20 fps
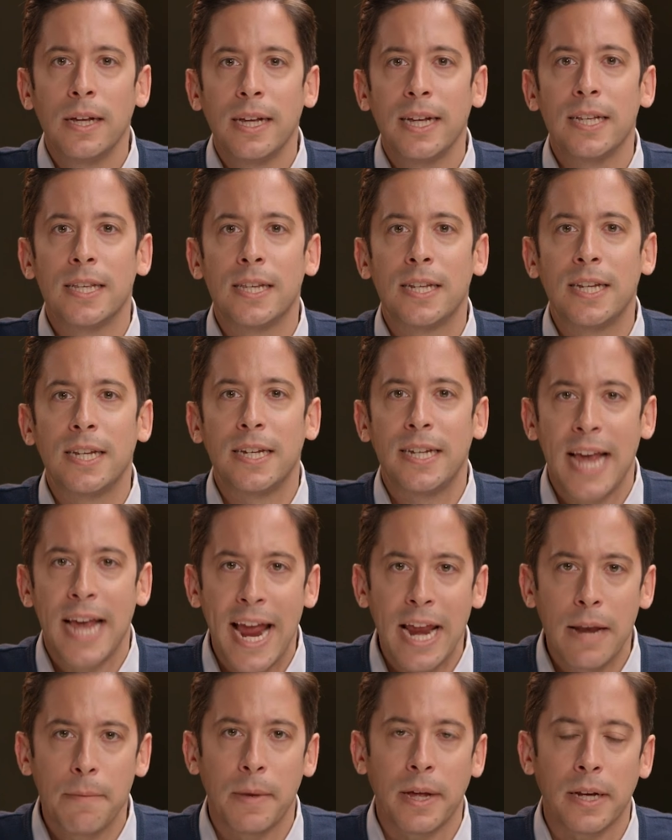his
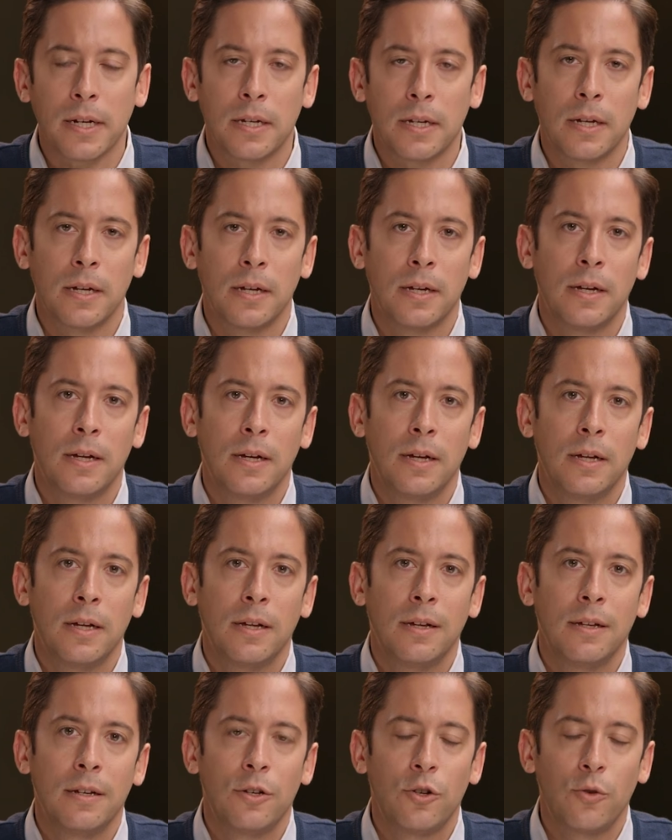detainment
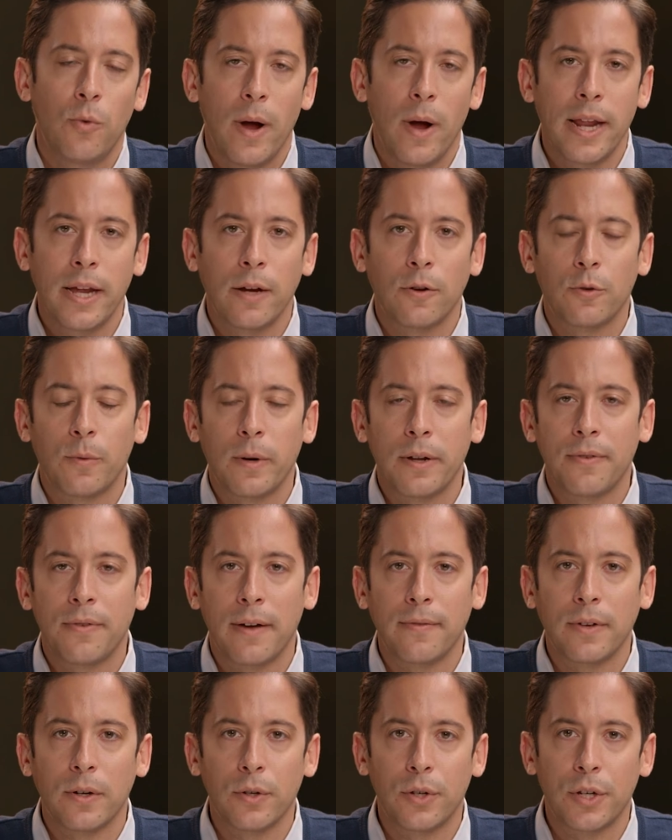20 or
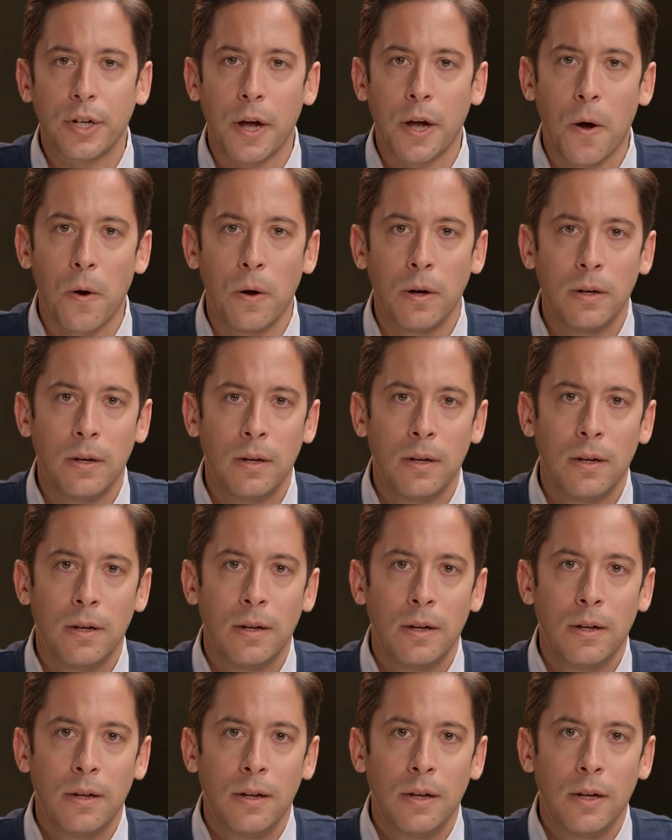25 years ago?
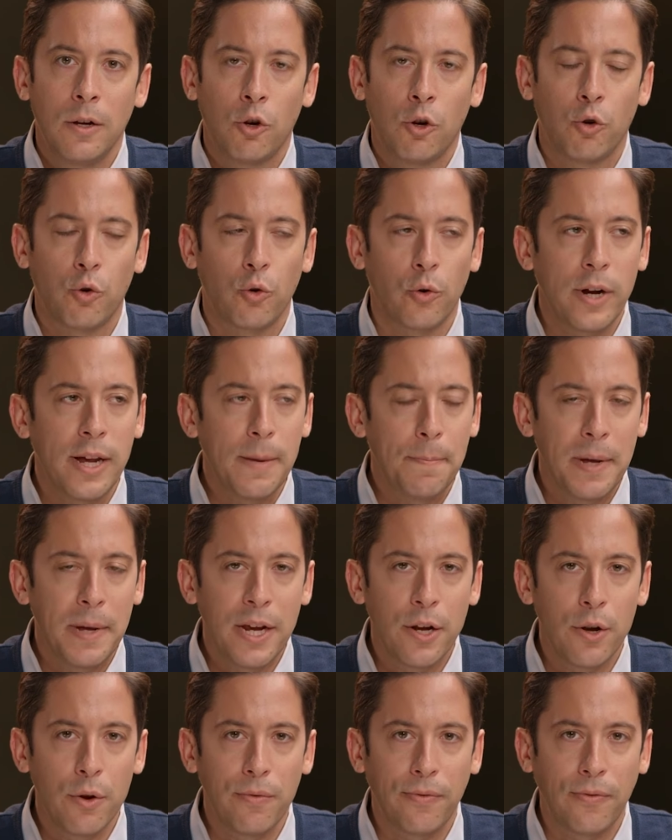
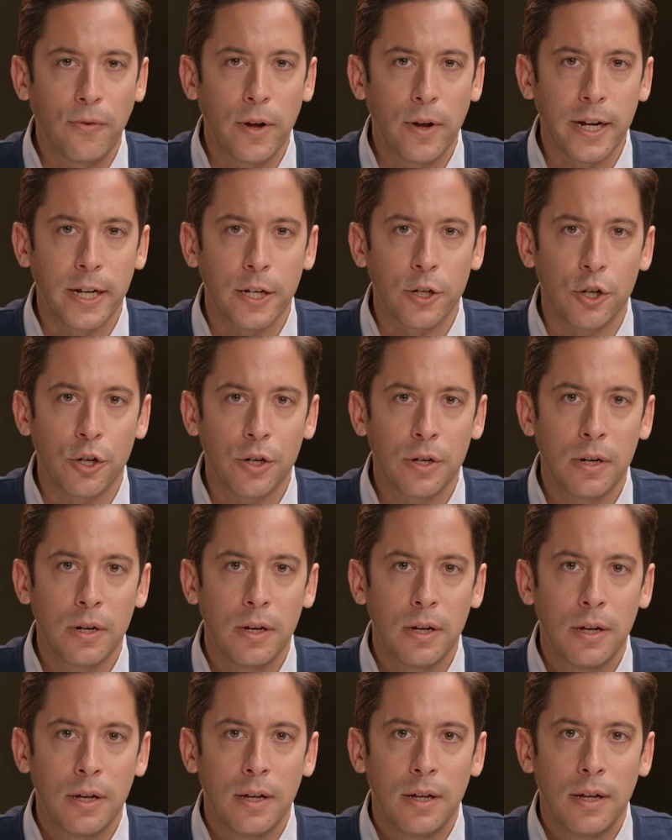Creepy new footage
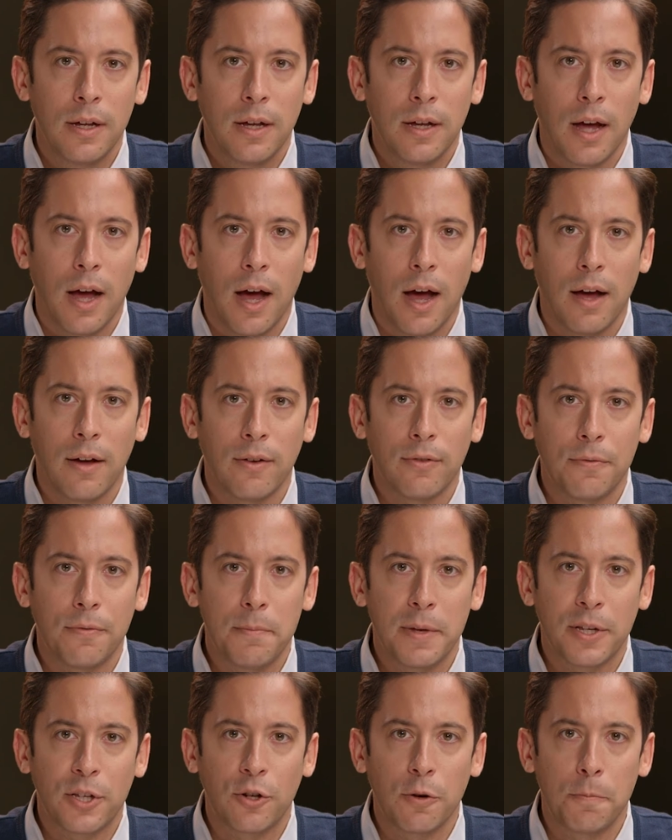of
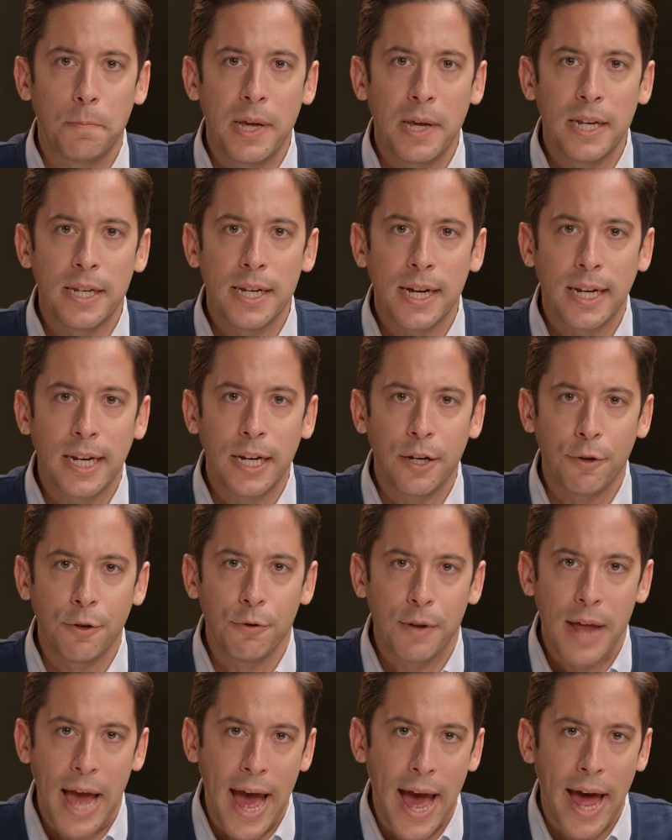Mr. P. Diggity
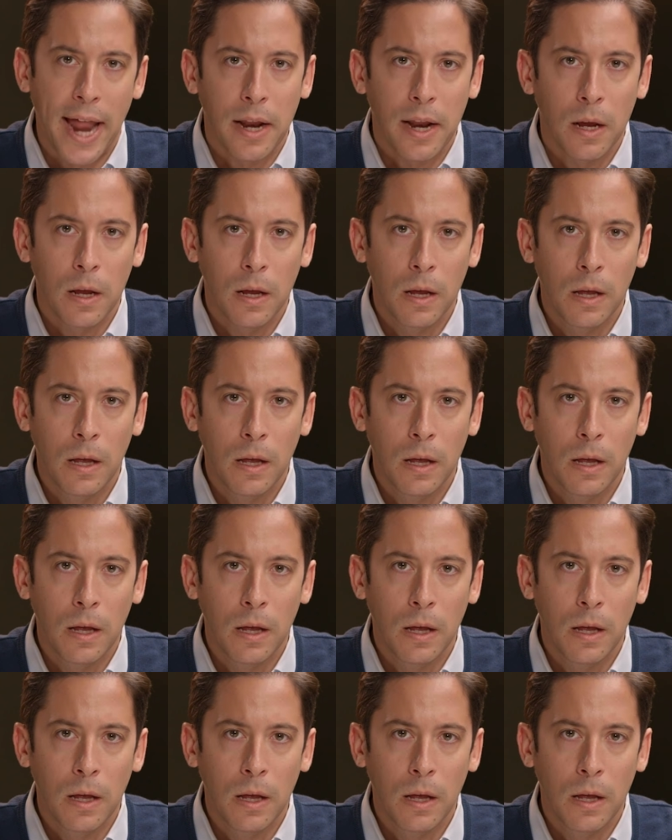Doodad